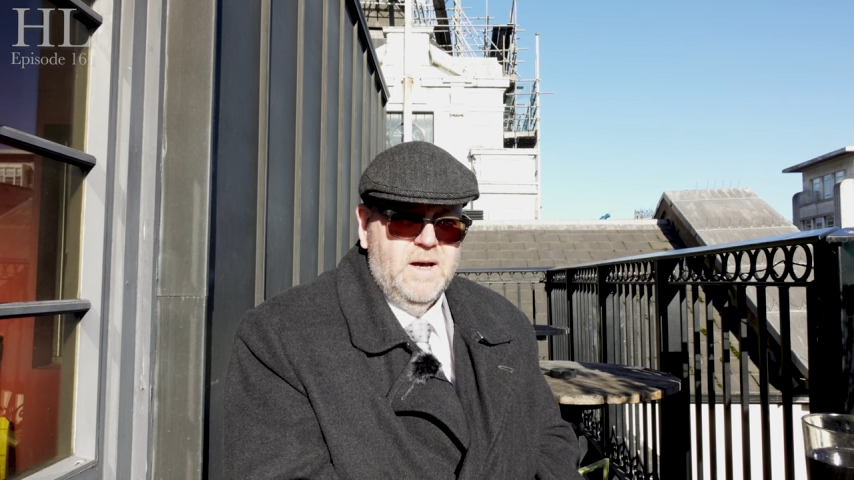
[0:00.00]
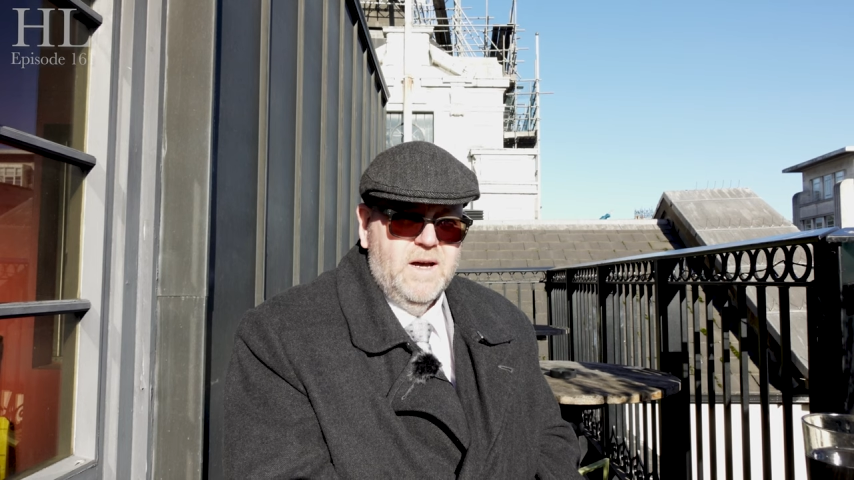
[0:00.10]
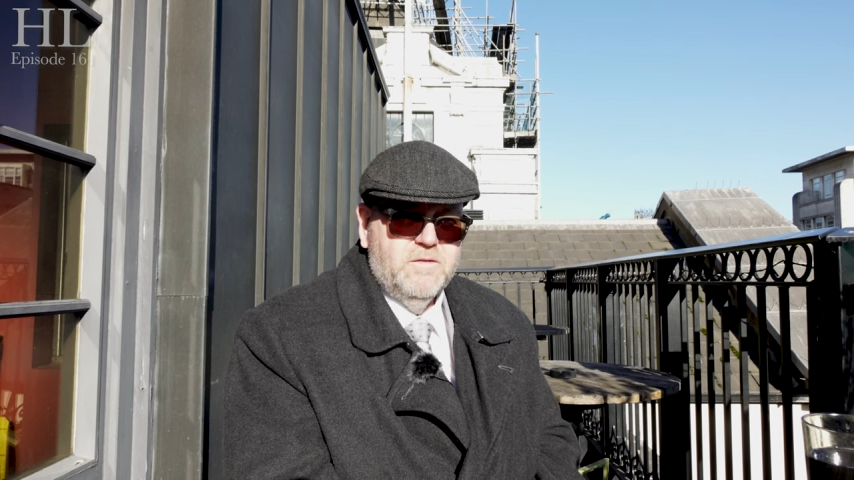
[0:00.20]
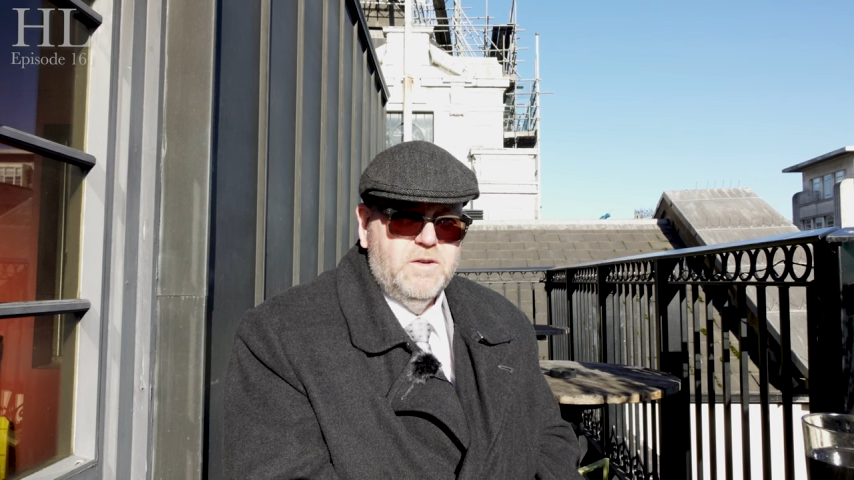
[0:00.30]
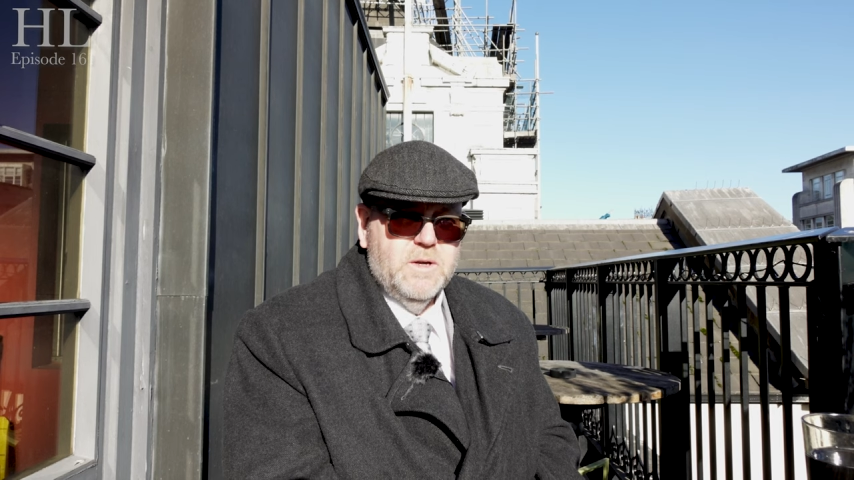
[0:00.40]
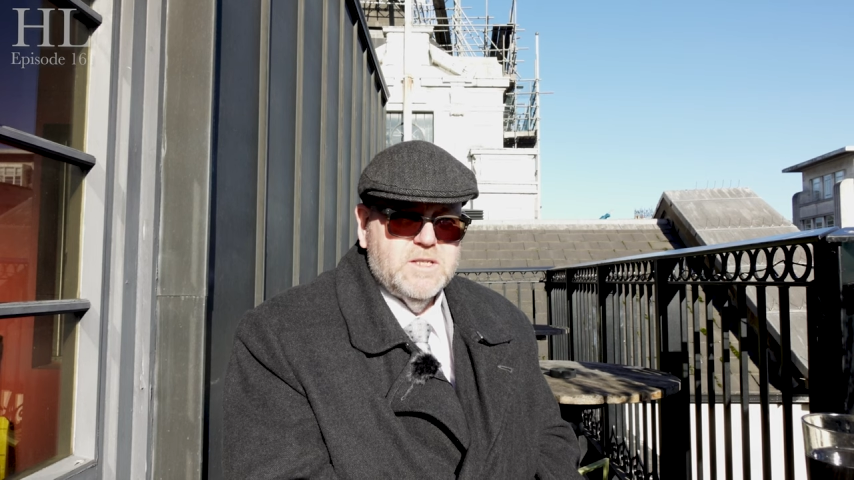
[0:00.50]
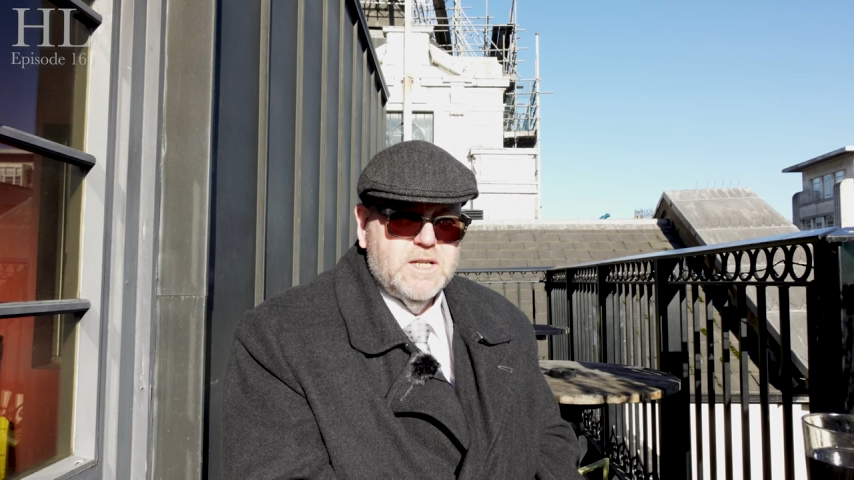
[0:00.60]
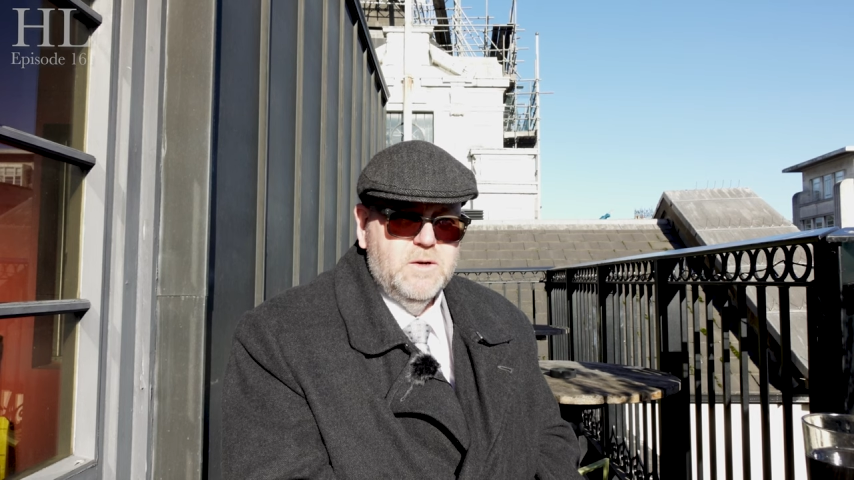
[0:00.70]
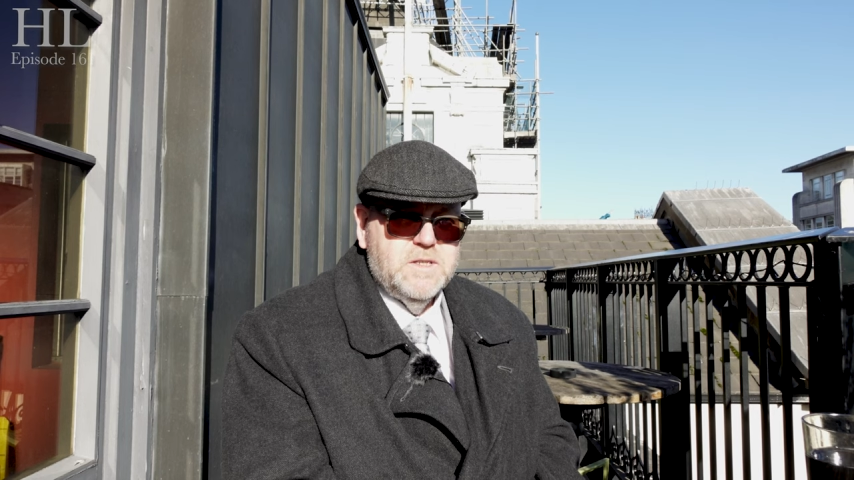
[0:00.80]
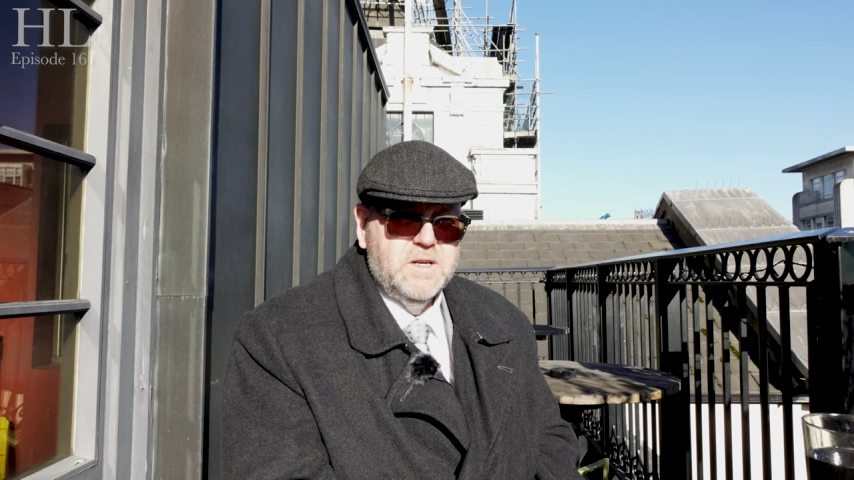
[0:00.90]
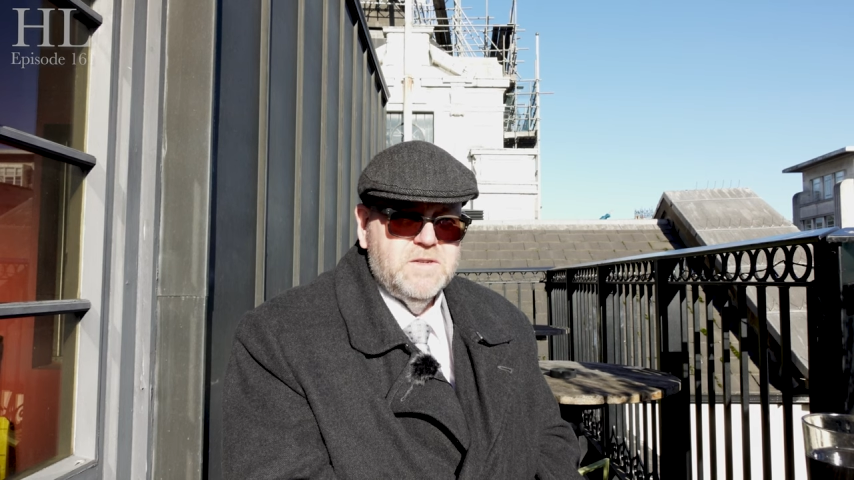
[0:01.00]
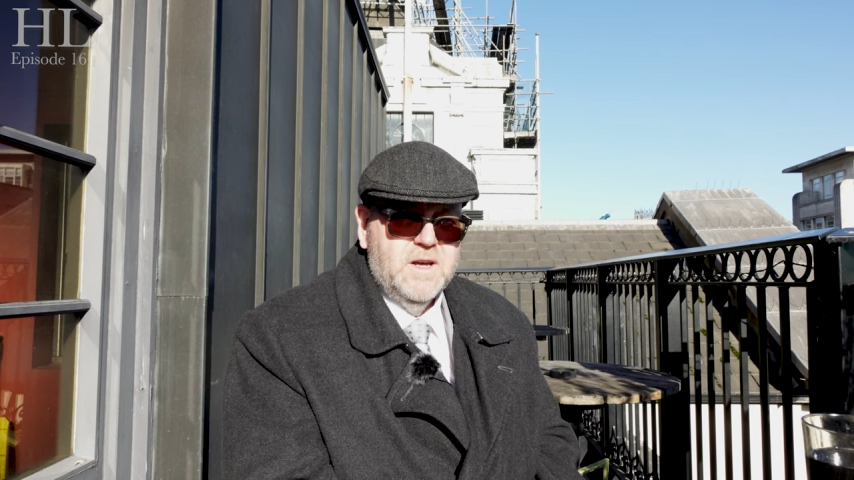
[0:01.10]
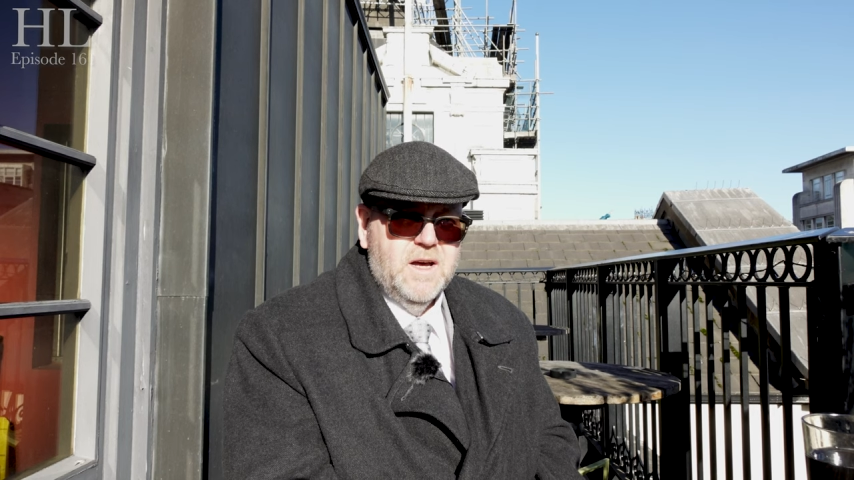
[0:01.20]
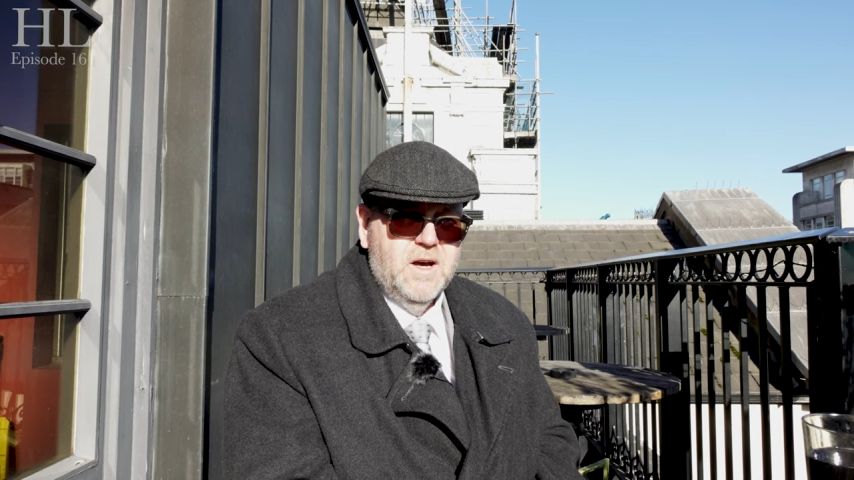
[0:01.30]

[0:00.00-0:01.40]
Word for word: and a few exclusives